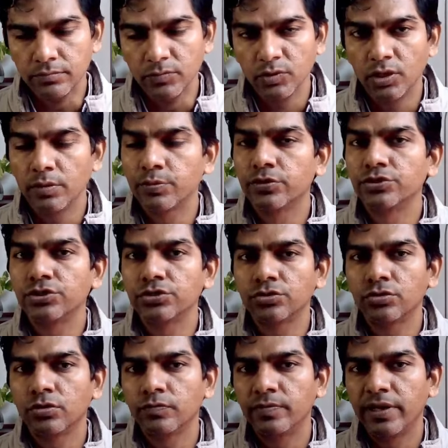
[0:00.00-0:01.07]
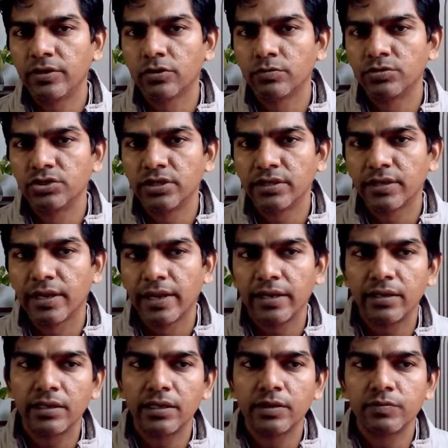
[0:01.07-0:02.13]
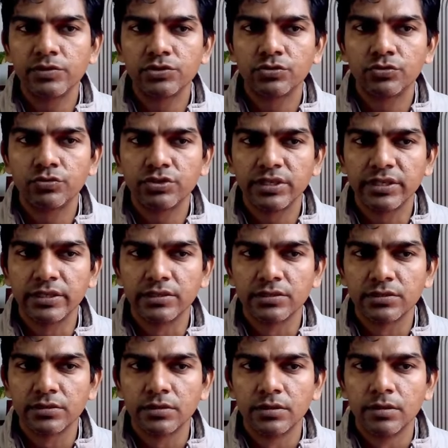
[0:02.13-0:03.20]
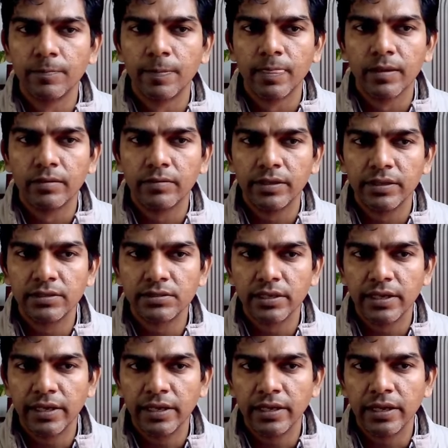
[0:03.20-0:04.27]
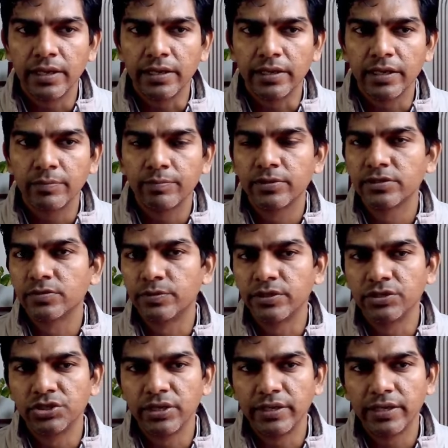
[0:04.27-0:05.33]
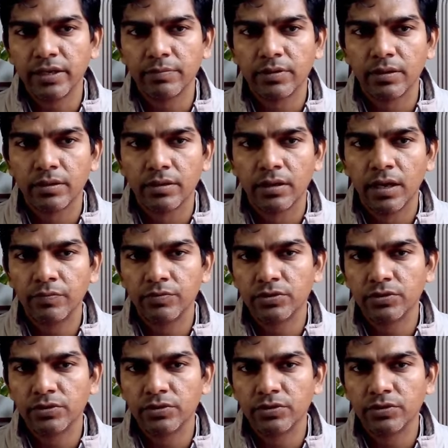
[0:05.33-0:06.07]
The position of that object at t equals to 2 seconds is a I cap plus b j cap after